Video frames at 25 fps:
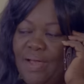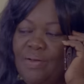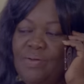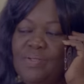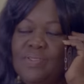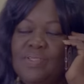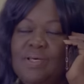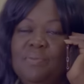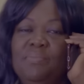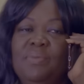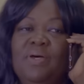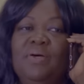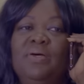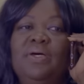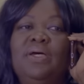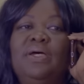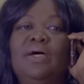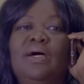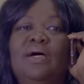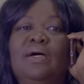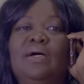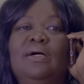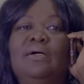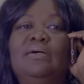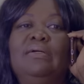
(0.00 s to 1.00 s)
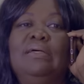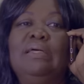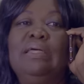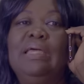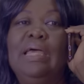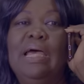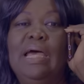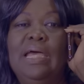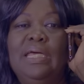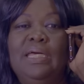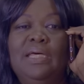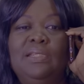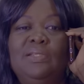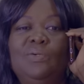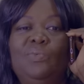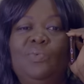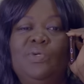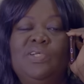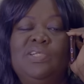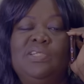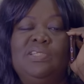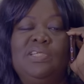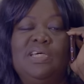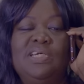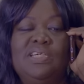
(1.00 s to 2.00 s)
how is America? I hear the
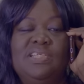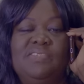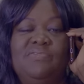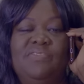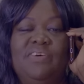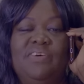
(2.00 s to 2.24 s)
winter is